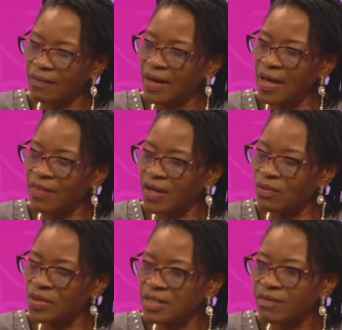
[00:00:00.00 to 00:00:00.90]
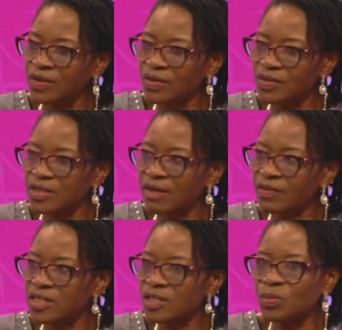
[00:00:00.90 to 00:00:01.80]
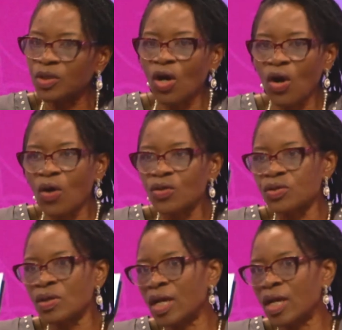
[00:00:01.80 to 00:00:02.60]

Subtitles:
there receiving services, but also